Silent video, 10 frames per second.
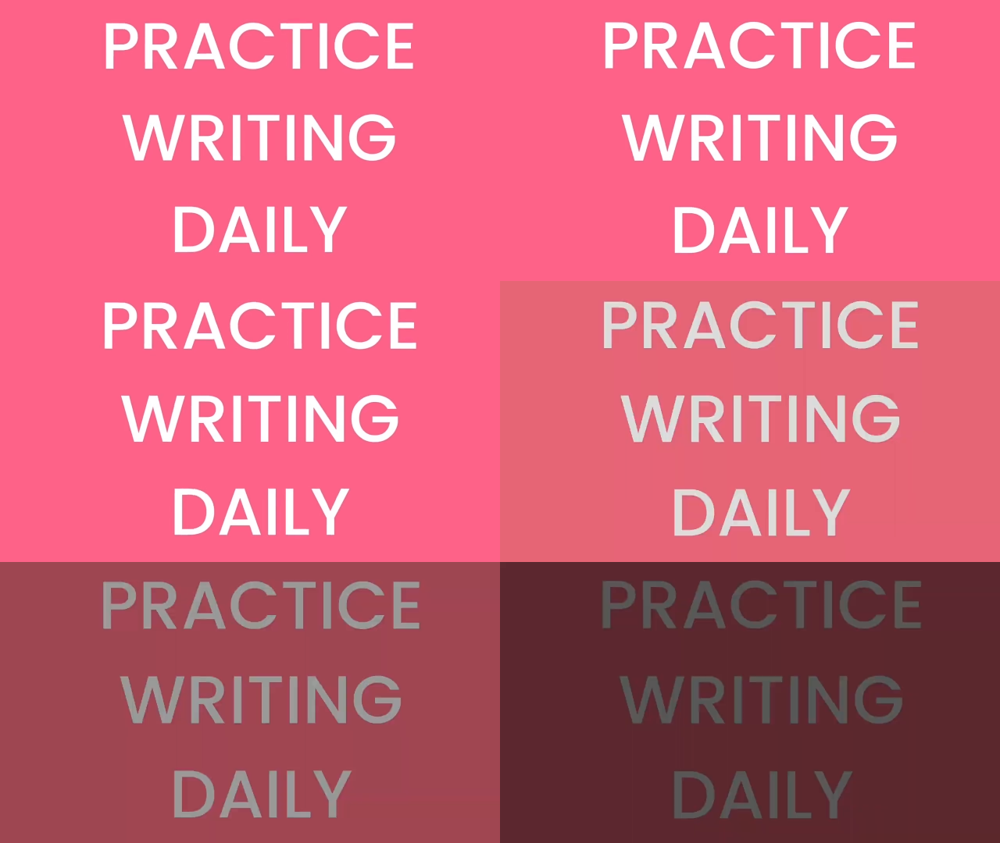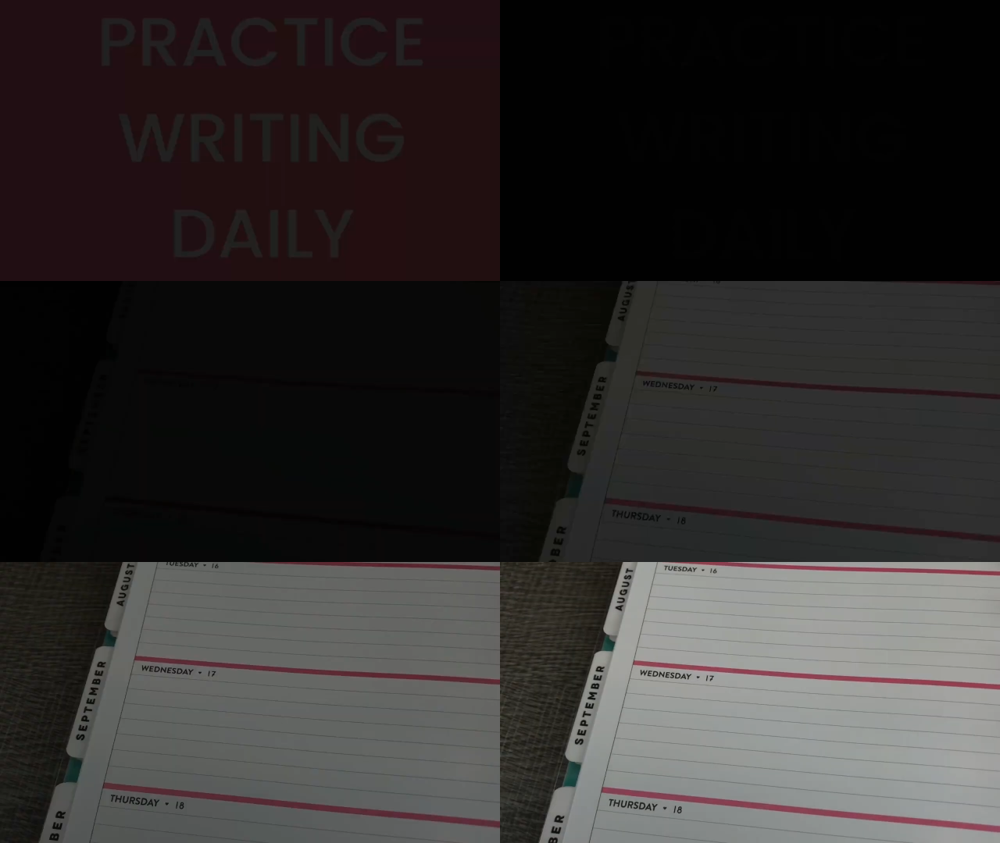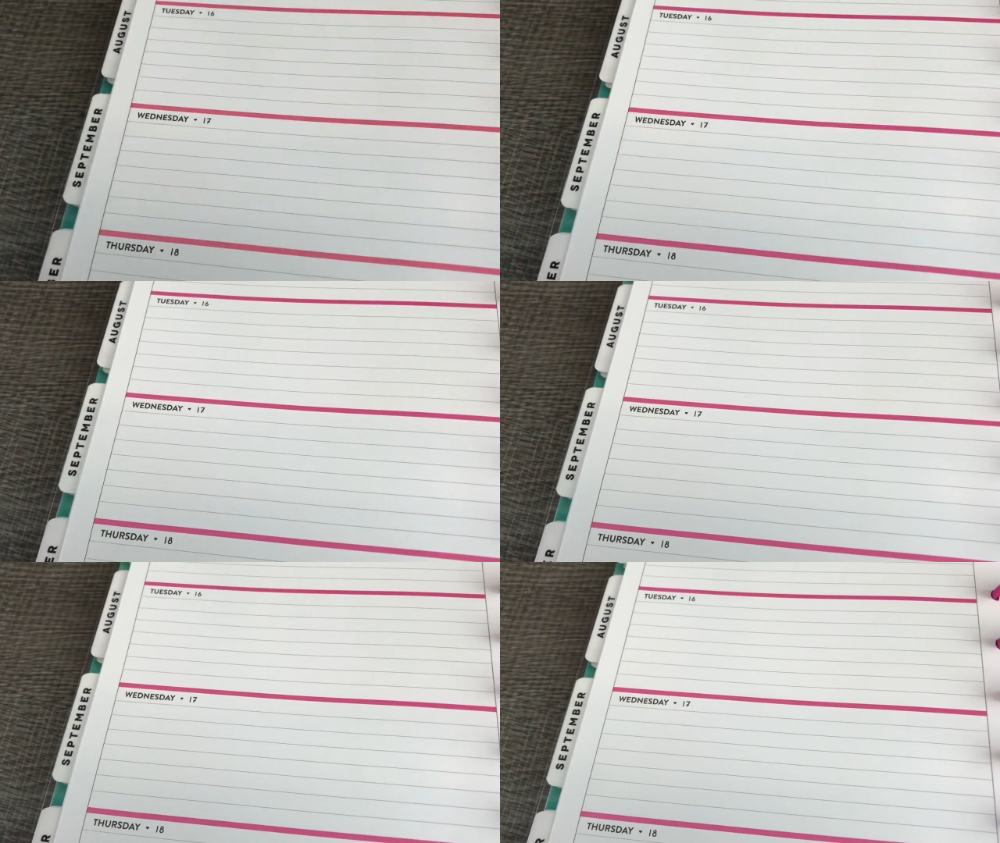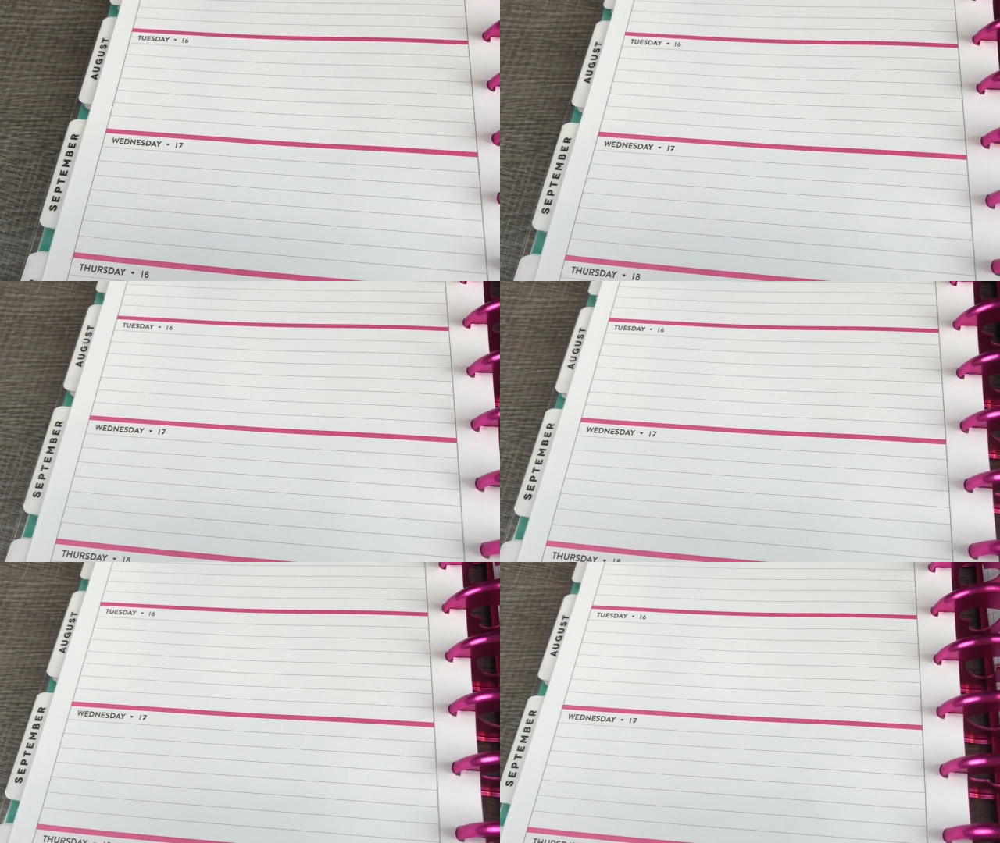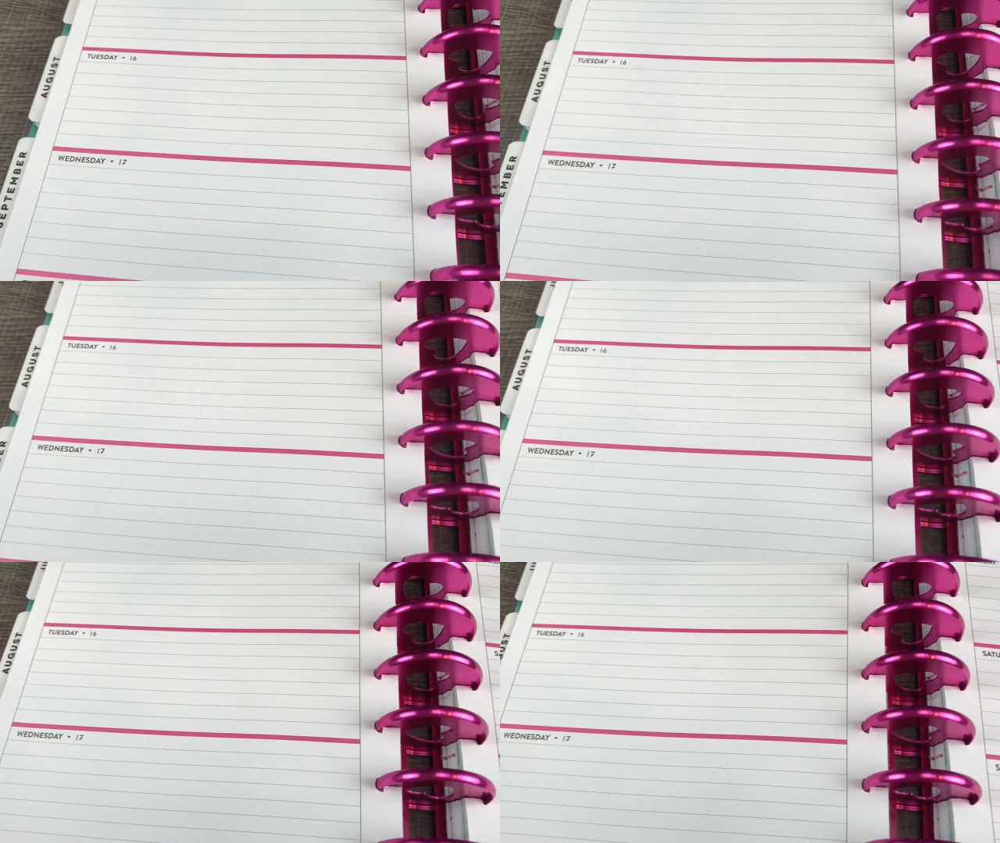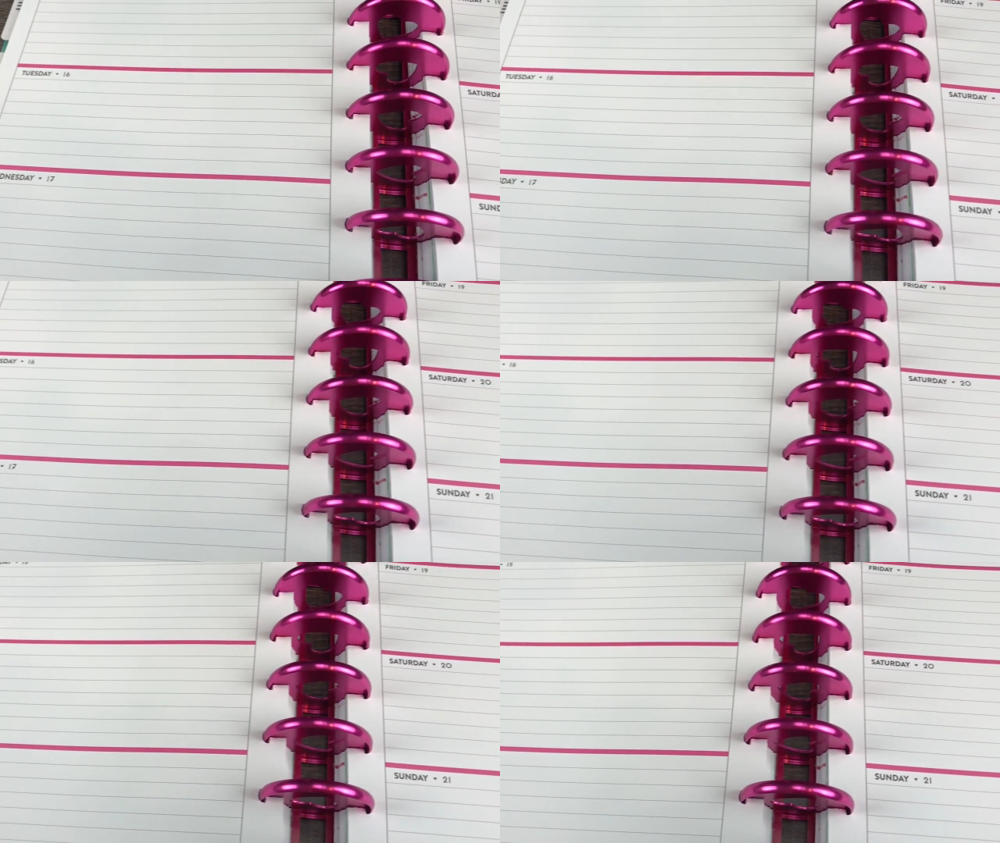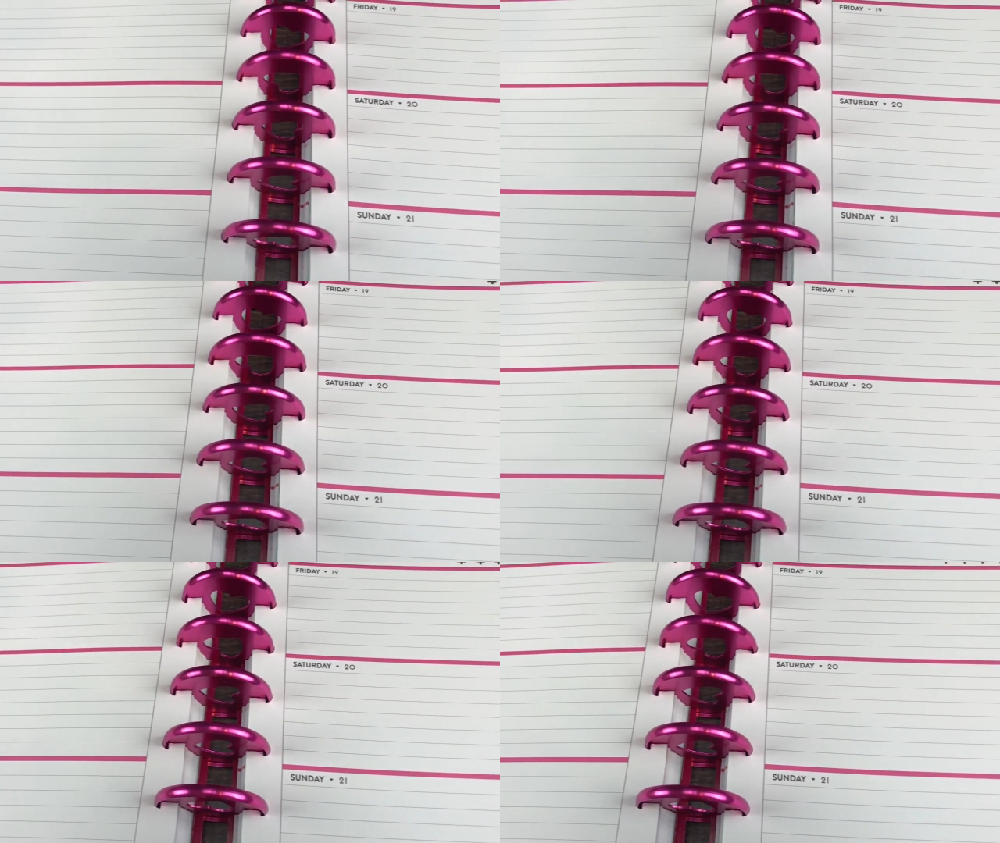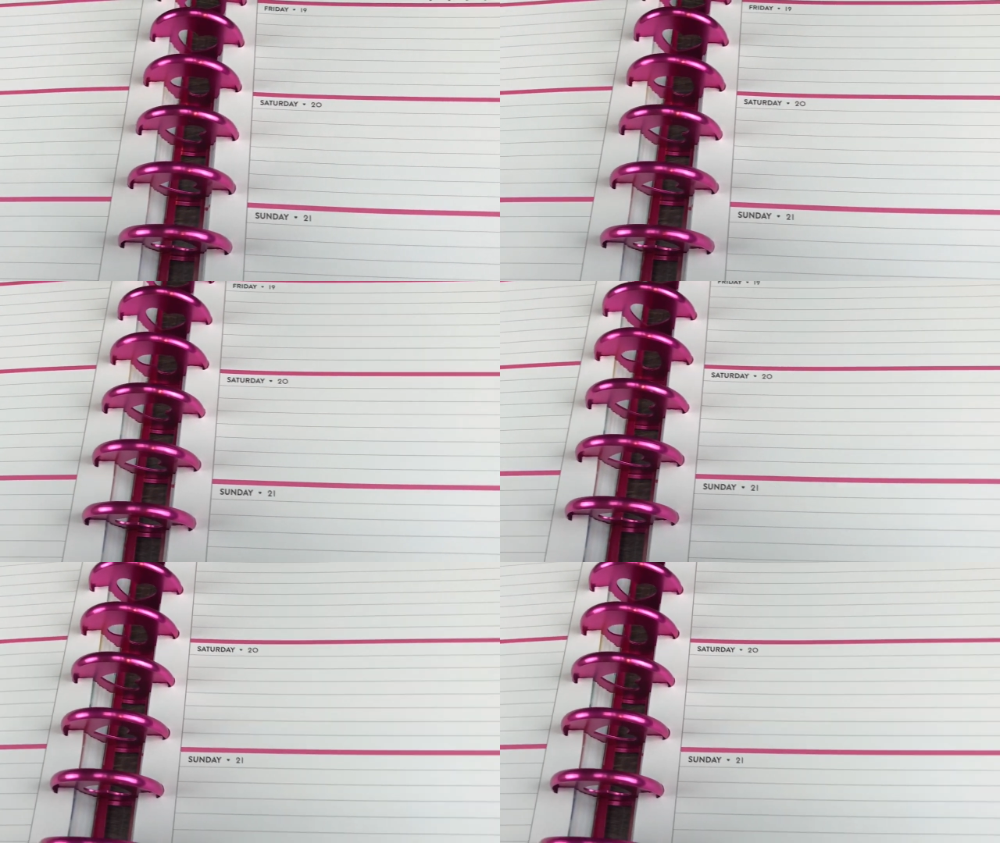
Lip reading: (no speaker visible)